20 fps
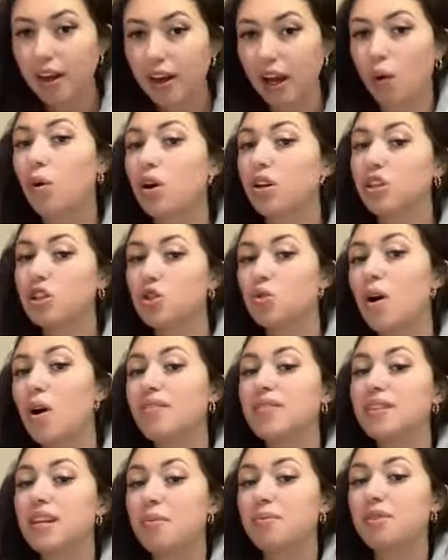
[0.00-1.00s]
I worked the 12
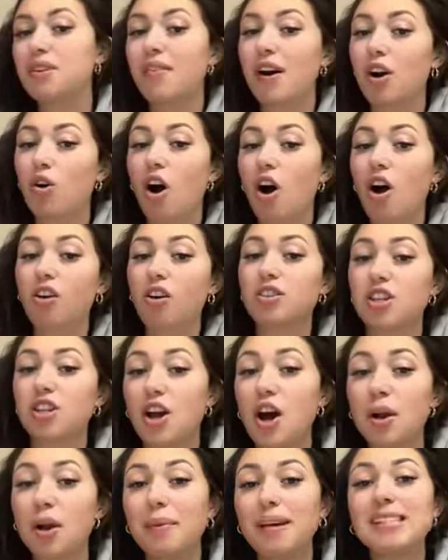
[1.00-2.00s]
steps of Alcoholics
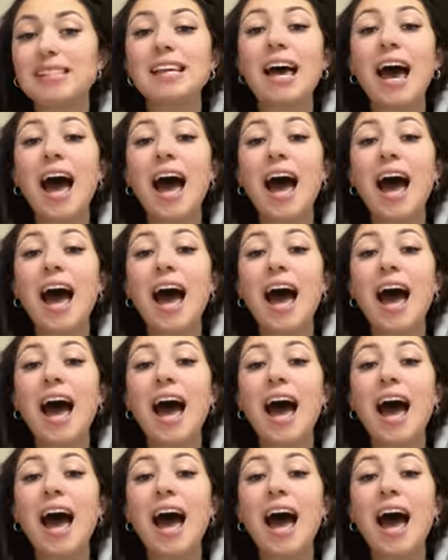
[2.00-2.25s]
Anonymous.